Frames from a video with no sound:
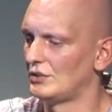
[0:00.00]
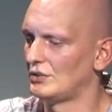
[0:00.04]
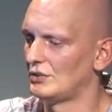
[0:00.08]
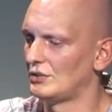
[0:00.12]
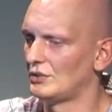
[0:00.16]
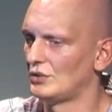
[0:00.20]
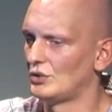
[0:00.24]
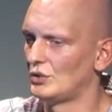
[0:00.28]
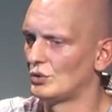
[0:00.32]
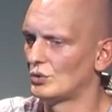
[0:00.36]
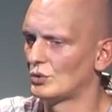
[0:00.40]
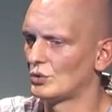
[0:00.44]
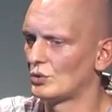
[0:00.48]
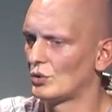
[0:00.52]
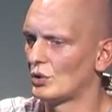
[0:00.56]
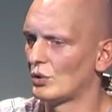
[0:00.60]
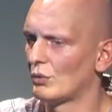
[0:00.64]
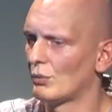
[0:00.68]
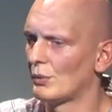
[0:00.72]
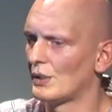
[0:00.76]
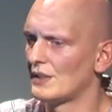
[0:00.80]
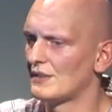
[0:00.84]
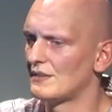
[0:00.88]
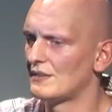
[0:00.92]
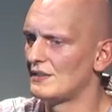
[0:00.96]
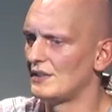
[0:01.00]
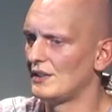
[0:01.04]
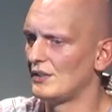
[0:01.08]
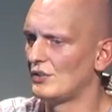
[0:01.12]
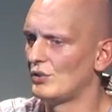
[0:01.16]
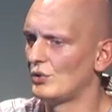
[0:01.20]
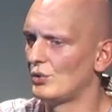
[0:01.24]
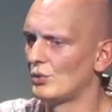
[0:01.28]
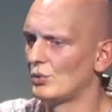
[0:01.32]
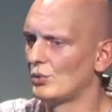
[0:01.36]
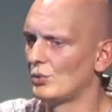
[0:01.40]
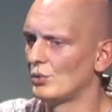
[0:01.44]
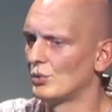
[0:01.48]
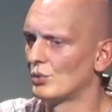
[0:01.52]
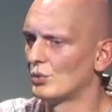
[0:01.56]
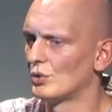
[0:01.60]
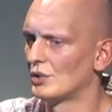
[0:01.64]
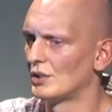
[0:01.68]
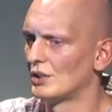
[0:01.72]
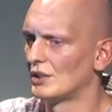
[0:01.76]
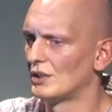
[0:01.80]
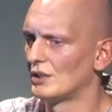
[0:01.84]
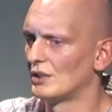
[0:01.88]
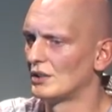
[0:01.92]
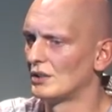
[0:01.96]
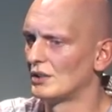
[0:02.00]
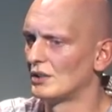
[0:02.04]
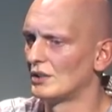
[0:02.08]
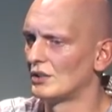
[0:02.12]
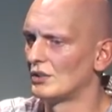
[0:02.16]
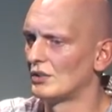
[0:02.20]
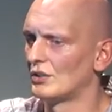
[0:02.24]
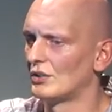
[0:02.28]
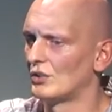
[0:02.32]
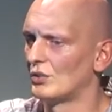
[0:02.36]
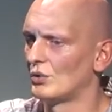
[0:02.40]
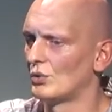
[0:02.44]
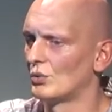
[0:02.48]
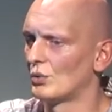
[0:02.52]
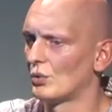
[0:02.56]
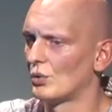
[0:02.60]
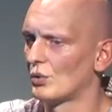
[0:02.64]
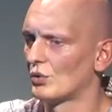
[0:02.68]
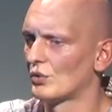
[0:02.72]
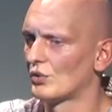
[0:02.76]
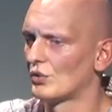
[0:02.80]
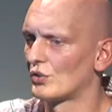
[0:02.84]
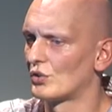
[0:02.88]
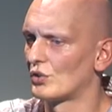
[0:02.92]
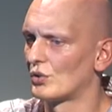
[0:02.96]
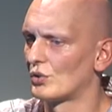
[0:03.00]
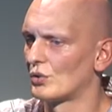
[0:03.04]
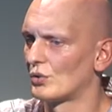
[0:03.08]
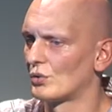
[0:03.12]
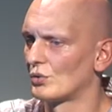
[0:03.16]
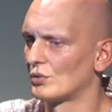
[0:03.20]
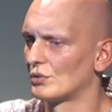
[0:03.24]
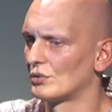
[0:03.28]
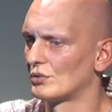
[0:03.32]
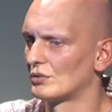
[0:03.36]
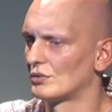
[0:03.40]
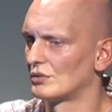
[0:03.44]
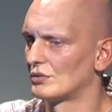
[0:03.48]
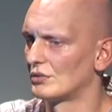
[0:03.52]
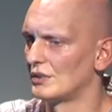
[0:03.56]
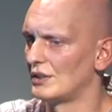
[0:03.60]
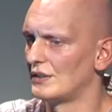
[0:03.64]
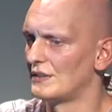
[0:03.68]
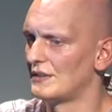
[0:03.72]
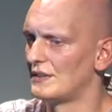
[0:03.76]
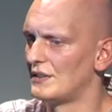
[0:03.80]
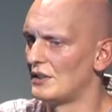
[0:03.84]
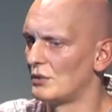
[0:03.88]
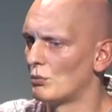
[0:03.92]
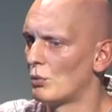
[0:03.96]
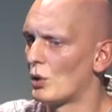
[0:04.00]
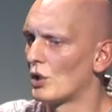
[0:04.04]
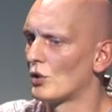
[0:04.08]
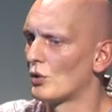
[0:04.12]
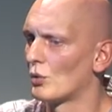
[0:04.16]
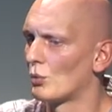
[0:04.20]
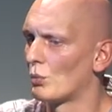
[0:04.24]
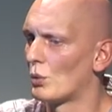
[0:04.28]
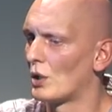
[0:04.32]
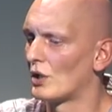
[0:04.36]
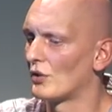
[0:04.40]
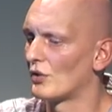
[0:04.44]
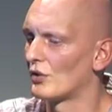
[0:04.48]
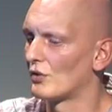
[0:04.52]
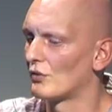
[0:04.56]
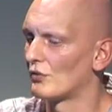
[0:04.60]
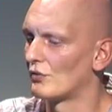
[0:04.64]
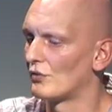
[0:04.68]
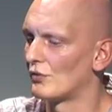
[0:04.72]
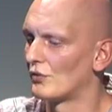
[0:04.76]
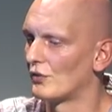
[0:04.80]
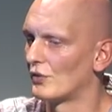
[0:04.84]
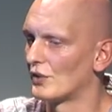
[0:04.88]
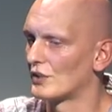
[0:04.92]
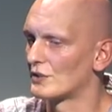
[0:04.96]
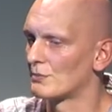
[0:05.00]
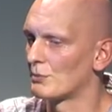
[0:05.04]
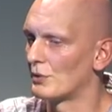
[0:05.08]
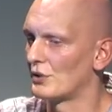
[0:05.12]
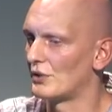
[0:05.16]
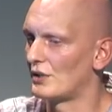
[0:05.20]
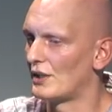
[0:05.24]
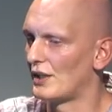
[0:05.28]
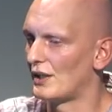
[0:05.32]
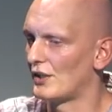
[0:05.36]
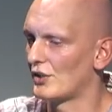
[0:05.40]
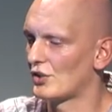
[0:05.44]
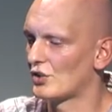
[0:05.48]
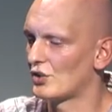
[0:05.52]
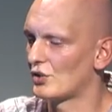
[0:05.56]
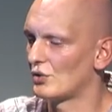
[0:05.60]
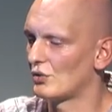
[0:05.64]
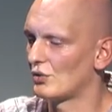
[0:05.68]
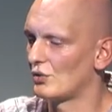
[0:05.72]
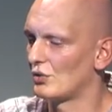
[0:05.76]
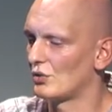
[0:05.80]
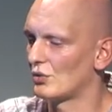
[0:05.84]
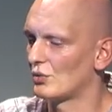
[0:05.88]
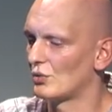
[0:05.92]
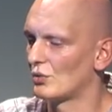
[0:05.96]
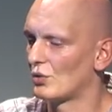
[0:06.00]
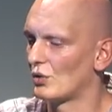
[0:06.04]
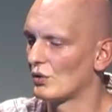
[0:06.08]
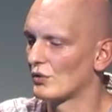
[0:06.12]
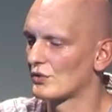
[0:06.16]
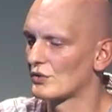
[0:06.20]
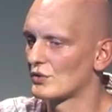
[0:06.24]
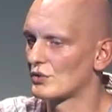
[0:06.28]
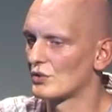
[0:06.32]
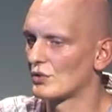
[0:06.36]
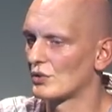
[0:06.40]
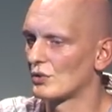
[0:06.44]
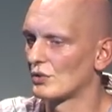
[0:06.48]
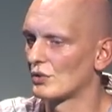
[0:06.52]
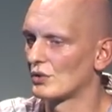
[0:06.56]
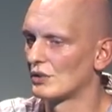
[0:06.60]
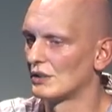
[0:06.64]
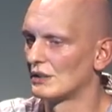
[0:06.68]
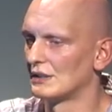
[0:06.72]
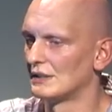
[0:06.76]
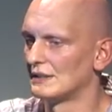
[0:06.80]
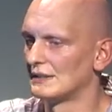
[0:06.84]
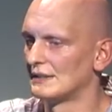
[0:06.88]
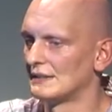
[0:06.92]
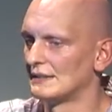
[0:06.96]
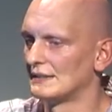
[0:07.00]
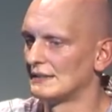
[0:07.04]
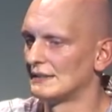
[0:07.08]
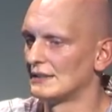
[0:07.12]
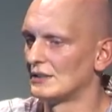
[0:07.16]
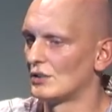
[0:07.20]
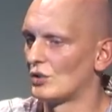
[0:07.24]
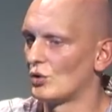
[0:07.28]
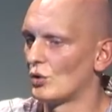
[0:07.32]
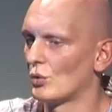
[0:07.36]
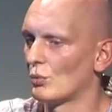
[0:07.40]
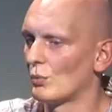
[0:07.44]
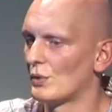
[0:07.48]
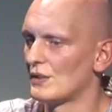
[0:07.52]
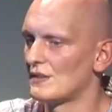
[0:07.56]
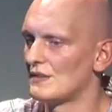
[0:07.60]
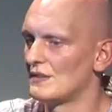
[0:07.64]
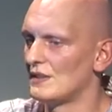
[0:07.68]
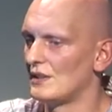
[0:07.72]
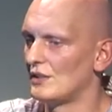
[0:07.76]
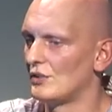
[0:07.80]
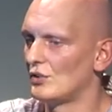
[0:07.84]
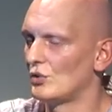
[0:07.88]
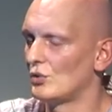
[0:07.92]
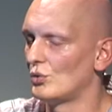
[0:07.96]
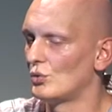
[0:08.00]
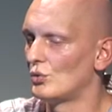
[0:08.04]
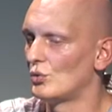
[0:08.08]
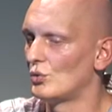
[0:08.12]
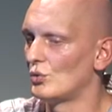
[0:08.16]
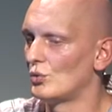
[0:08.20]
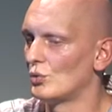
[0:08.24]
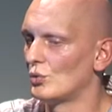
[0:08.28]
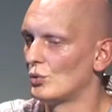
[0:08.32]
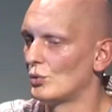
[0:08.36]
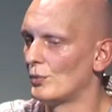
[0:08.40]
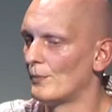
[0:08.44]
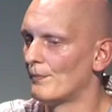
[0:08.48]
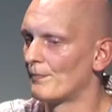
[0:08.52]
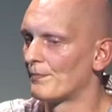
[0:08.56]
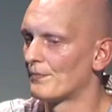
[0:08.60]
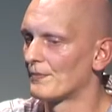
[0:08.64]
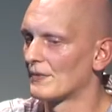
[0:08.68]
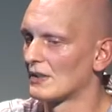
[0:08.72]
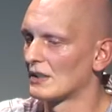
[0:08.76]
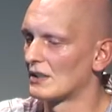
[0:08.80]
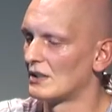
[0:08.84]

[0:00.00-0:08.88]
You always need to to also this the 101 of exploitation, you also always need to, to